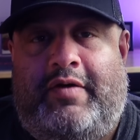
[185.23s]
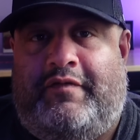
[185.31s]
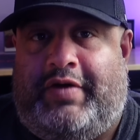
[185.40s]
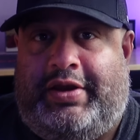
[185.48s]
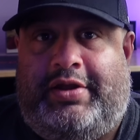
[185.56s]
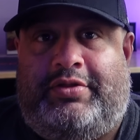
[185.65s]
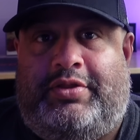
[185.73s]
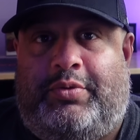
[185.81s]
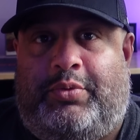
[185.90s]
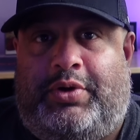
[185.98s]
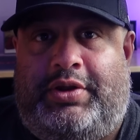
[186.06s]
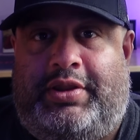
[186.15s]
Find out
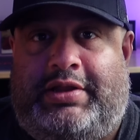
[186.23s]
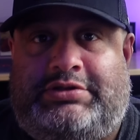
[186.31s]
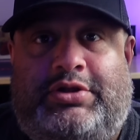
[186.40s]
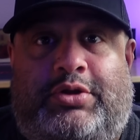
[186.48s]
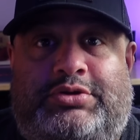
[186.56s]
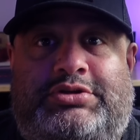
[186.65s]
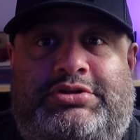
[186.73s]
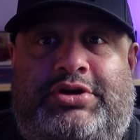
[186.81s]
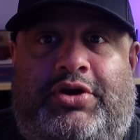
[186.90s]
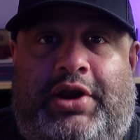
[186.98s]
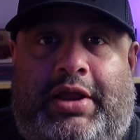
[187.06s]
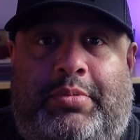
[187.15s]
the one that's closest
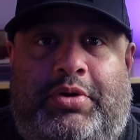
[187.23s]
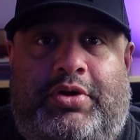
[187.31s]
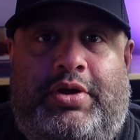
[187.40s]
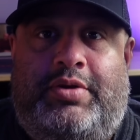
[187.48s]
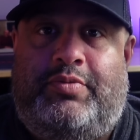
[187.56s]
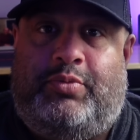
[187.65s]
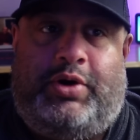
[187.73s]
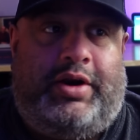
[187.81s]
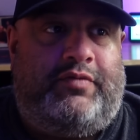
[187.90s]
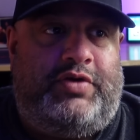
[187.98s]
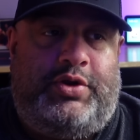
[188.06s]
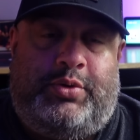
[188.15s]
to your neighborhood, and
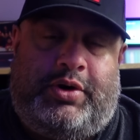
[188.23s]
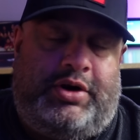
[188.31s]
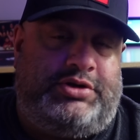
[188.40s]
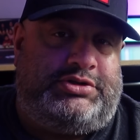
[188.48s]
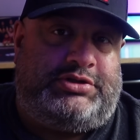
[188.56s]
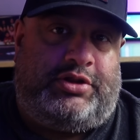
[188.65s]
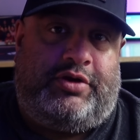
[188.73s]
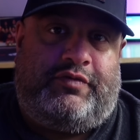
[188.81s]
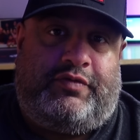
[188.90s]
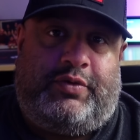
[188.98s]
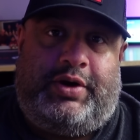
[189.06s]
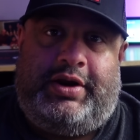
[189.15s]
wherever you are, just look
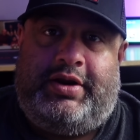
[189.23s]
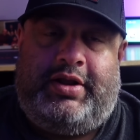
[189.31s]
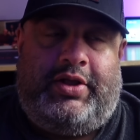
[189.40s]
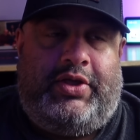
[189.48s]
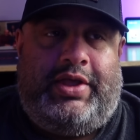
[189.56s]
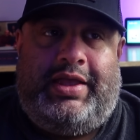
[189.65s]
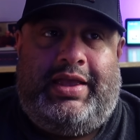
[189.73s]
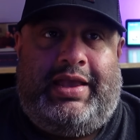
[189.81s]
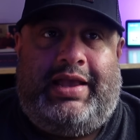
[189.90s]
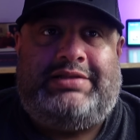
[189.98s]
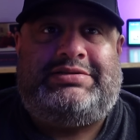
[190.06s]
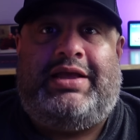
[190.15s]
for it.
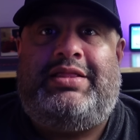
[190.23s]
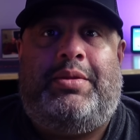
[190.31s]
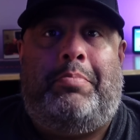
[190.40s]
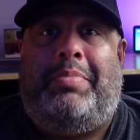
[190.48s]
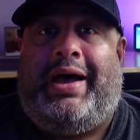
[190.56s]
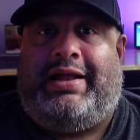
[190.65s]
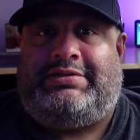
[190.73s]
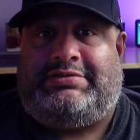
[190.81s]
It's like the bat